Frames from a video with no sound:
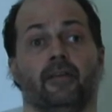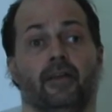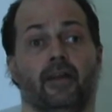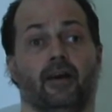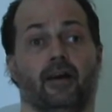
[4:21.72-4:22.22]

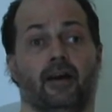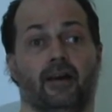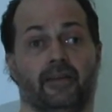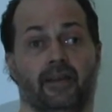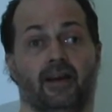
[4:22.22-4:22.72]

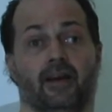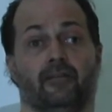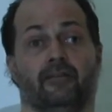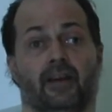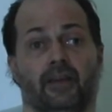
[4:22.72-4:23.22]
They
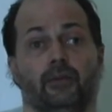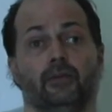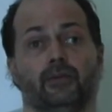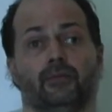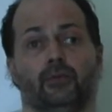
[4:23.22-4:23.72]
are very
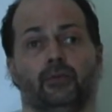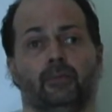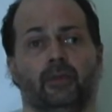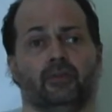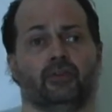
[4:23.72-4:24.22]
useful to
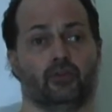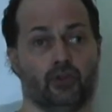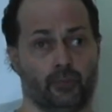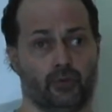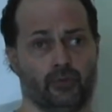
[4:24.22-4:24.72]
implement
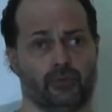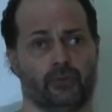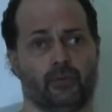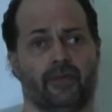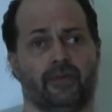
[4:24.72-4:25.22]
job
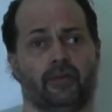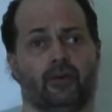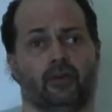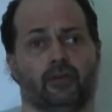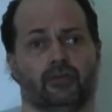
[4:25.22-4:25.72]
queues with
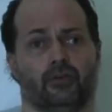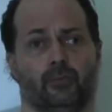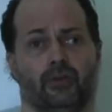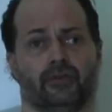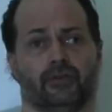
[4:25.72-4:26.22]
several
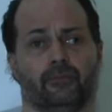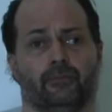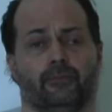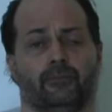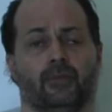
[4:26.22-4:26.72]
consumers.
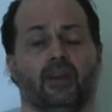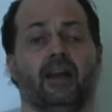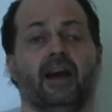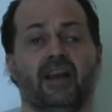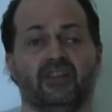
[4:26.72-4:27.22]

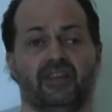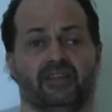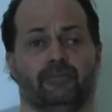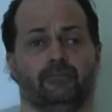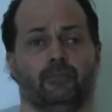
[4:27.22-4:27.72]

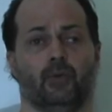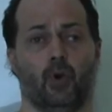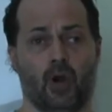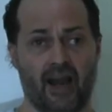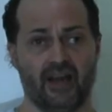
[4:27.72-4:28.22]
Hashes.
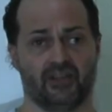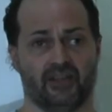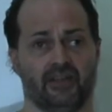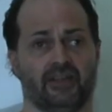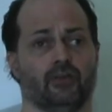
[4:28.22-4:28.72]
A
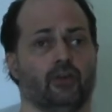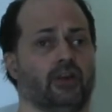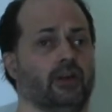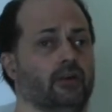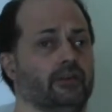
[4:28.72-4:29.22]
hash is a
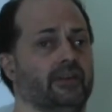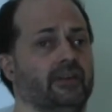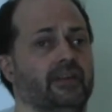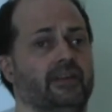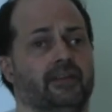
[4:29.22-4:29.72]
record.
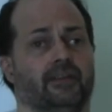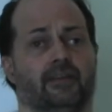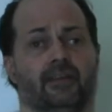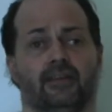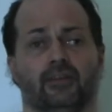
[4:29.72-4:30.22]

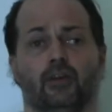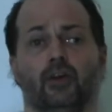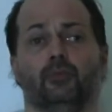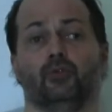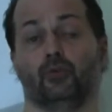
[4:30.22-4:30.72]
It can
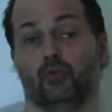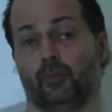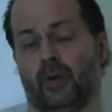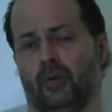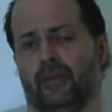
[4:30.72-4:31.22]
store up to
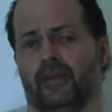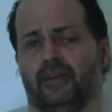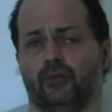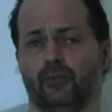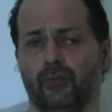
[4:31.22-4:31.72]

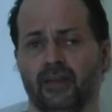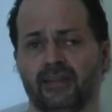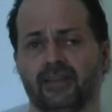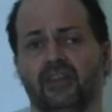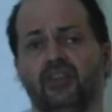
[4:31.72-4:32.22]
2^32
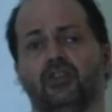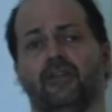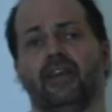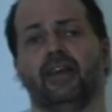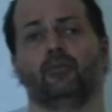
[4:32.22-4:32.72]
fields, each
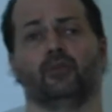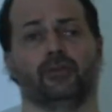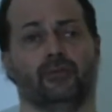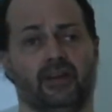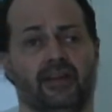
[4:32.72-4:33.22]
of them
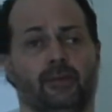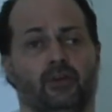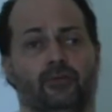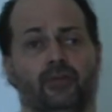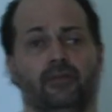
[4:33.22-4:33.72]
with a field name
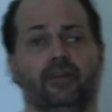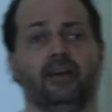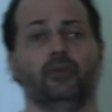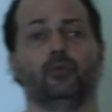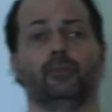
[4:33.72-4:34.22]
and a field
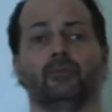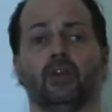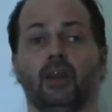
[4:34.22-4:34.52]
value.